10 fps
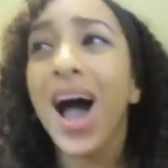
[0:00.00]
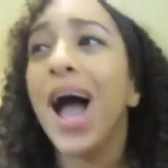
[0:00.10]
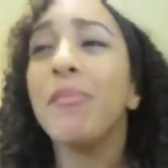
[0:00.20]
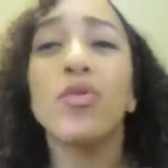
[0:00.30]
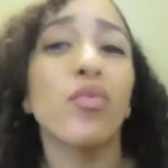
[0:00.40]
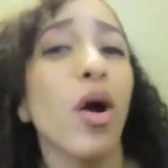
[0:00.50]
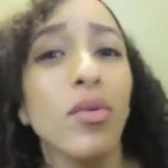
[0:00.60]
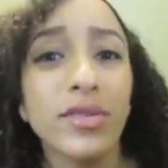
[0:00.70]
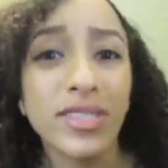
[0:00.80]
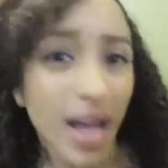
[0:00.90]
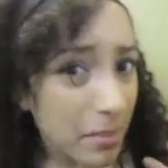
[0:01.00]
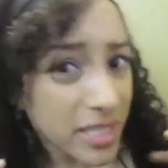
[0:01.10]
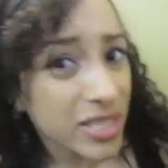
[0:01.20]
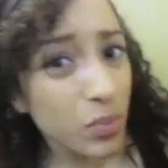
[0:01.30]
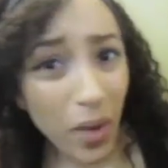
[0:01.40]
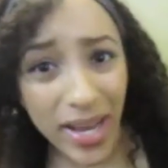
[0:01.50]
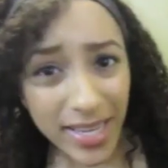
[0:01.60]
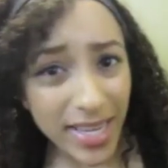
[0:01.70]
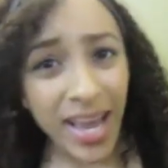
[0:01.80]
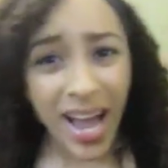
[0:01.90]
I'm gross. I'm
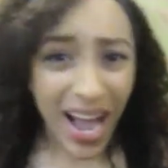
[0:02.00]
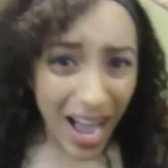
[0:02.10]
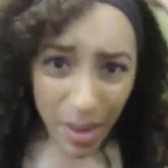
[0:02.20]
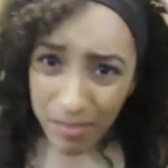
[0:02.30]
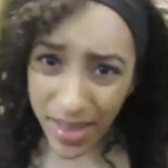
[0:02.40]
sweaty. I'm